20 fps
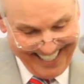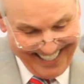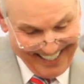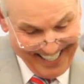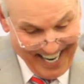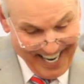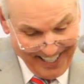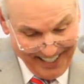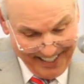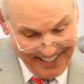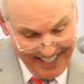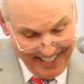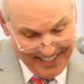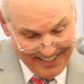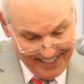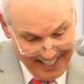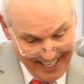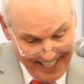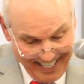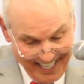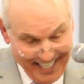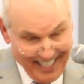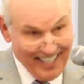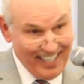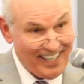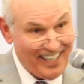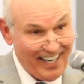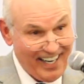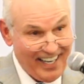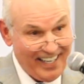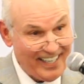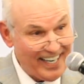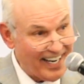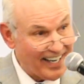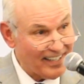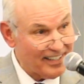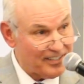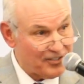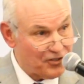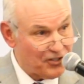Natalie has got ADD.
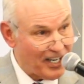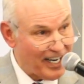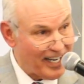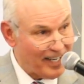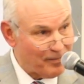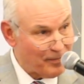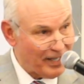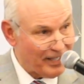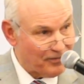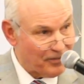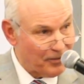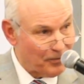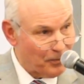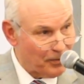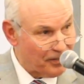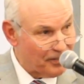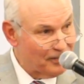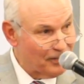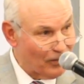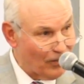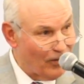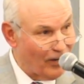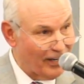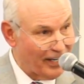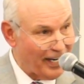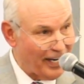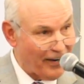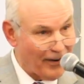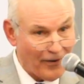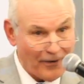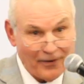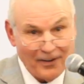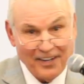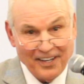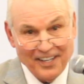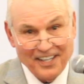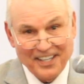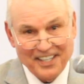Natalie's John Medved with long hair.